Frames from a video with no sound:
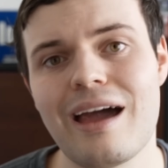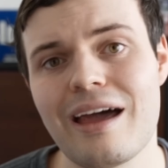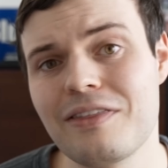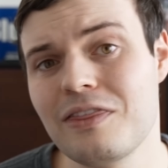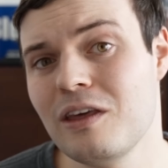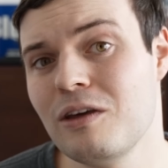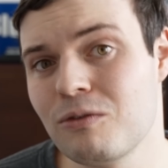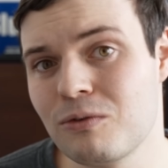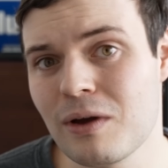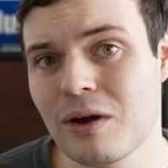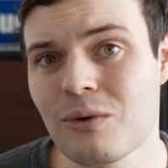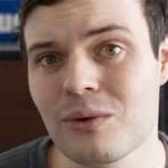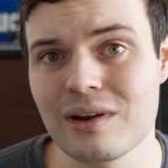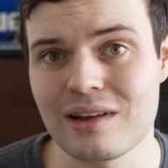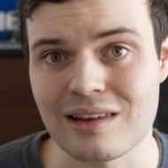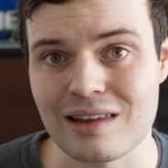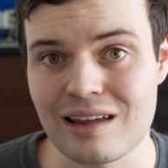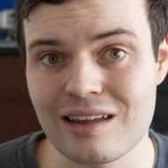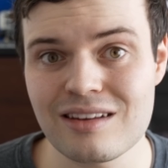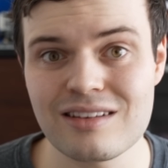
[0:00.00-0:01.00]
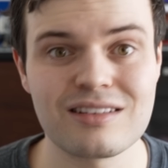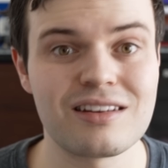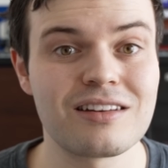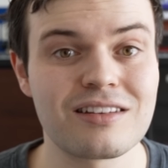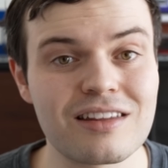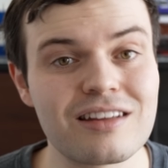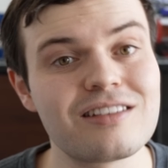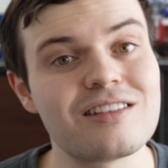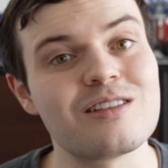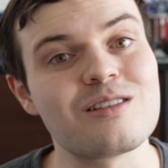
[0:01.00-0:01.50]
At the very least,
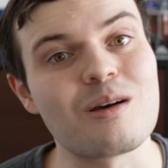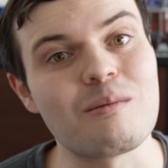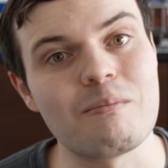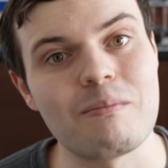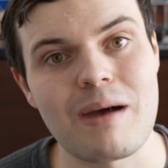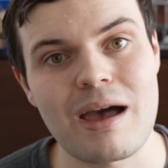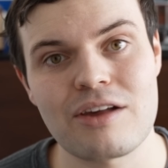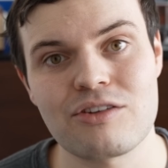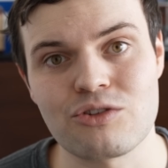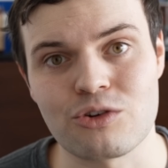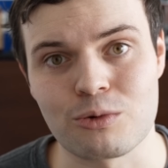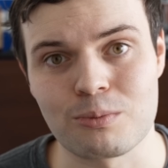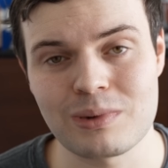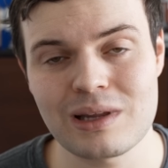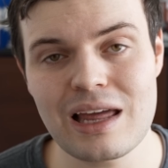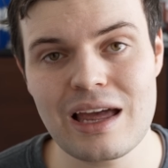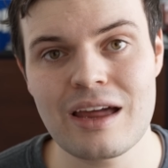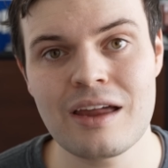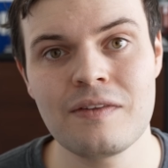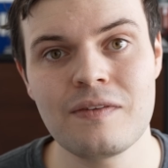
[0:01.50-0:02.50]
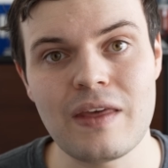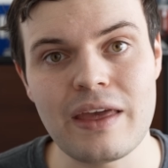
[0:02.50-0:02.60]
since this is a master plan,